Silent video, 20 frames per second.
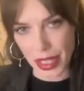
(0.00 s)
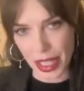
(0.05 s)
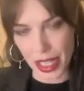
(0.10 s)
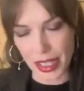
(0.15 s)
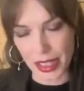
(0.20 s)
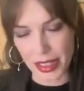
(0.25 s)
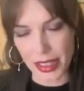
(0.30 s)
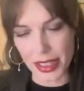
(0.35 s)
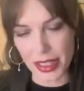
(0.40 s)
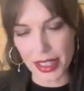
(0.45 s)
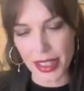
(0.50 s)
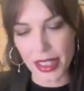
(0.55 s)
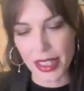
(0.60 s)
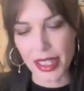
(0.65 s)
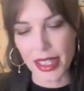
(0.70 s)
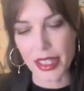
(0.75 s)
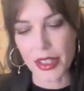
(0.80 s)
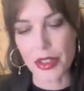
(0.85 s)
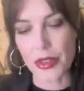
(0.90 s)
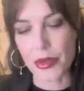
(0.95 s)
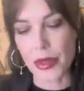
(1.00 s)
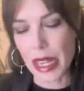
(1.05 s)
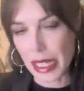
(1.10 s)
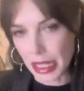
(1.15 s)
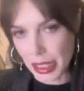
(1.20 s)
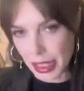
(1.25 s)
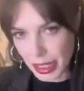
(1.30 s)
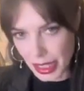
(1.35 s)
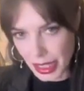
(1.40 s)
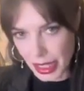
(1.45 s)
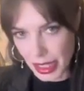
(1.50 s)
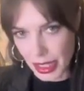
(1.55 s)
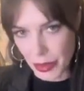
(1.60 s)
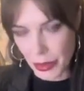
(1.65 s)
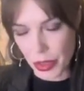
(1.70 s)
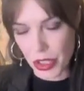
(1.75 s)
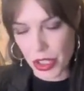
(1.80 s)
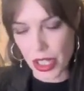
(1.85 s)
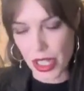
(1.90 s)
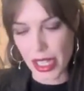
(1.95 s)
that directly,
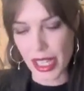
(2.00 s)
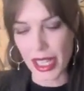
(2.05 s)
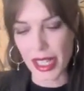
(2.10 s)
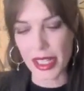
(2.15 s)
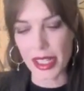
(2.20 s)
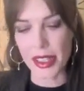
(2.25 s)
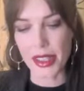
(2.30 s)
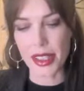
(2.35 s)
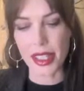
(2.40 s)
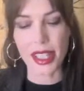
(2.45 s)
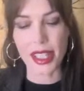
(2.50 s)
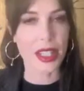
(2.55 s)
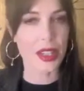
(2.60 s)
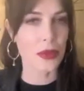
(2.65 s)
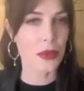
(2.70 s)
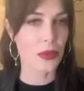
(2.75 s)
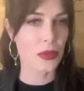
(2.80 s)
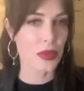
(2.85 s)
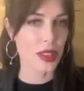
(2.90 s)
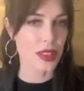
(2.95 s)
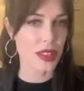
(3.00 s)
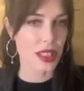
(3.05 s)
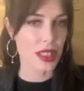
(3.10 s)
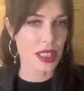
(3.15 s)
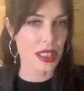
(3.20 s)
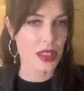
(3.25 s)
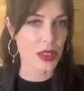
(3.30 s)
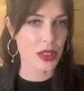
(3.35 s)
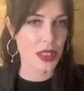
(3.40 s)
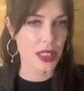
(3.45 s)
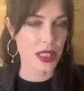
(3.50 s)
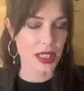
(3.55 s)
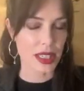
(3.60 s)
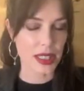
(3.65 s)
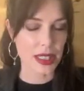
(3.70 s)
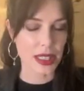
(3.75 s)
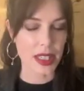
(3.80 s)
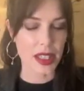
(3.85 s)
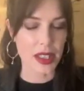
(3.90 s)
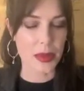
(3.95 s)
which I hadn't had discussed at any
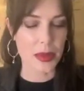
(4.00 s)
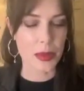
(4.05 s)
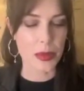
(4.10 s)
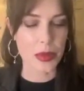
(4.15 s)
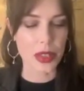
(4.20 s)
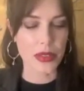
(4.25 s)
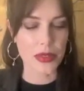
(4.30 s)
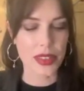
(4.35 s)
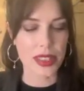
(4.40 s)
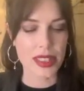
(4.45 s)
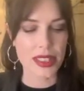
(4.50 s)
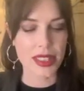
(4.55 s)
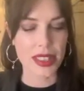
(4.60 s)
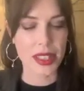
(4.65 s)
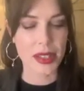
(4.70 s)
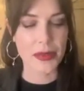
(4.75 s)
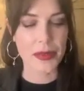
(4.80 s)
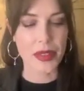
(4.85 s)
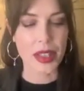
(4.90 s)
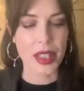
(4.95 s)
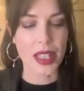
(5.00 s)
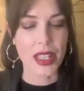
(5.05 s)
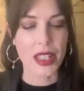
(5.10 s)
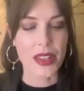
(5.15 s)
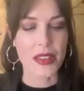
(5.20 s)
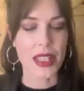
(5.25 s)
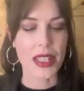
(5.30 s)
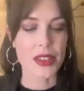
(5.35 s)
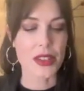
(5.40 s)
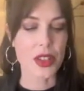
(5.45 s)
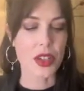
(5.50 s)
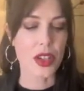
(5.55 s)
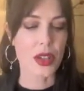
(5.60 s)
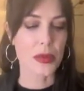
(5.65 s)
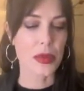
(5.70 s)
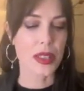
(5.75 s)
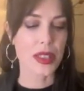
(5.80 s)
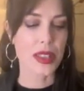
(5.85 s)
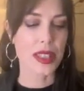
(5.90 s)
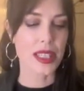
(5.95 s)
length previously. They taught
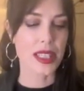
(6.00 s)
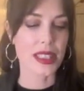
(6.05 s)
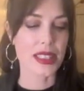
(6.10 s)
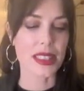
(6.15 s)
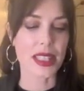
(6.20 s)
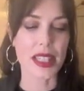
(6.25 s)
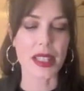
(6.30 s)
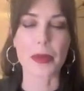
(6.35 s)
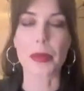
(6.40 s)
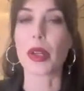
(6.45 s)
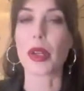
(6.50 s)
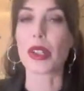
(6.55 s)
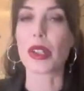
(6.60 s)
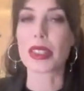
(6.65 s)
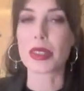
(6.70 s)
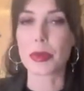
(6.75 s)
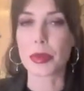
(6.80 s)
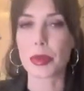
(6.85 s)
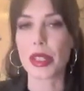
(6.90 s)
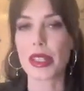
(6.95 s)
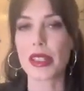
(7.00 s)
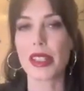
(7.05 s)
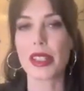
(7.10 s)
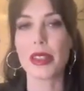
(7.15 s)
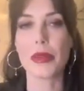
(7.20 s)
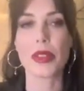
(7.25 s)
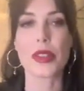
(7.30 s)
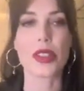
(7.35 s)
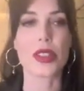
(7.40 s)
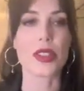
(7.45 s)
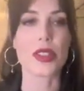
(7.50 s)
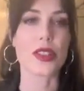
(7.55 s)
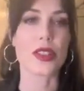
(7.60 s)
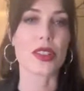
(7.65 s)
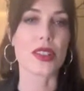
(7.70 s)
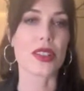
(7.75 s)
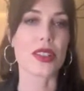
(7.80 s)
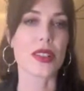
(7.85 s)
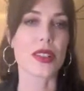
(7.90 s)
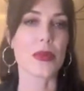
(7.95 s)
me things like box breathing, which is
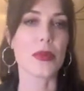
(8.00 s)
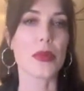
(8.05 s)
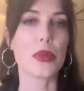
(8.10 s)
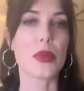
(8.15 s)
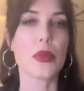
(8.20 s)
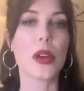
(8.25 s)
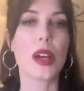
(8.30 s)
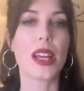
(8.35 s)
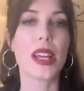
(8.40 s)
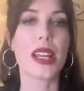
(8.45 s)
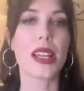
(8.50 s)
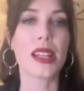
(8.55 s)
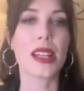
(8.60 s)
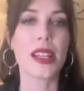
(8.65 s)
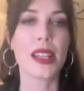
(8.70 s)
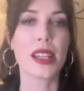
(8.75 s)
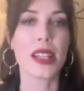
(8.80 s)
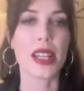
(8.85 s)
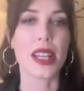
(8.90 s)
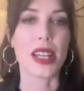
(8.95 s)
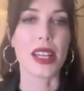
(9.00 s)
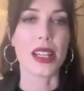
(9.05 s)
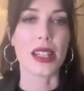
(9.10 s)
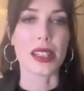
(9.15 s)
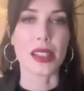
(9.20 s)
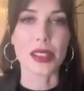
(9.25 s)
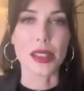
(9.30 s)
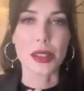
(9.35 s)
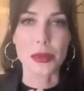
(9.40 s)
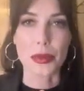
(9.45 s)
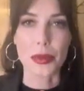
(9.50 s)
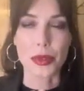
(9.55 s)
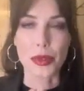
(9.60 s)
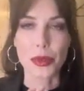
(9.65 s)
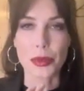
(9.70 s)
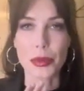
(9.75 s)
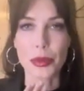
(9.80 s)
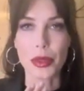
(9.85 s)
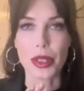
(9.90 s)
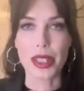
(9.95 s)
just a simple way.
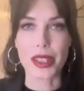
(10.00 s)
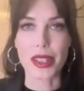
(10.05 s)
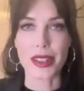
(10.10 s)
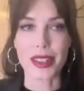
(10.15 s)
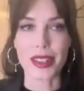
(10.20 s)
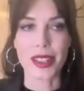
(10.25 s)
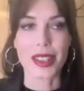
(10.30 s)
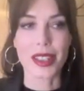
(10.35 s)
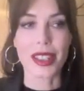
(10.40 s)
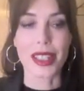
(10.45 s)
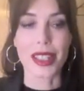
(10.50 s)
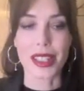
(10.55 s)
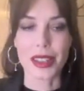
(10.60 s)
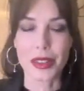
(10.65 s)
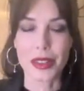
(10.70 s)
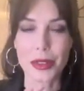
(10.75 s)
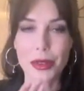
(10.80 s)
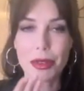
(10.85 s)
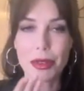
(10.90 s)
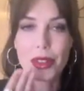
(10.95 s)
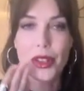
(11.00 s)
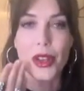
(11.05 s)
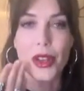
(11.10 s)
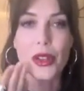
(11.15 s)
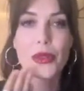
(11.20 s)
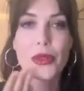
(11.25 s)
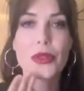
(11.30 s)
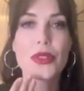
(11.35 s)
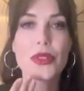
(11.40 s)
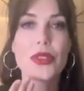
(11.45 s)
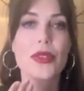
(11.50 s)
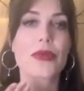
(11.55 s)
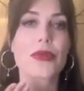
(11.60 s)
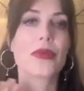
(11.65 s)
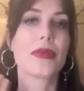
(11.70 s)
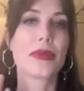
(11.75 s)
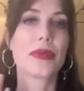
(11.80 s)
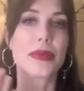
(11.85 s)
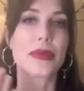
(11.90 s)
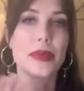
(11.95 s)
You breathe in through the nose,
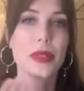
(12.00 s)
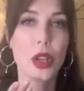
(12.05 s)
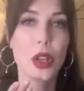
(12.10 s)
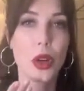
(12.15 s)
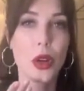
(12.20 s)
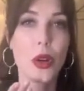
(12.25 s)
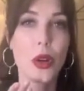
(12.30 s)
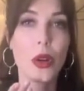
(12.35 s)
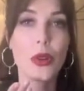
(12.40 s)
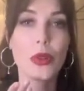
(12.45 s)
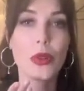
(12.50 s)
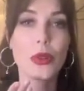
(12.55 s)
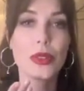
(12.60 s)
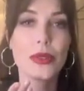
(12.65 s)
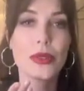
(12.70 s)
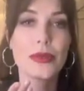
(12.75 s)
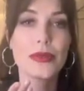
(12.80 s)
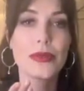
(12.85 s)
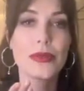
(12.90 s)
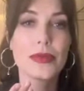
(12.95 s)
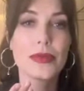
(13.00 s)
hold,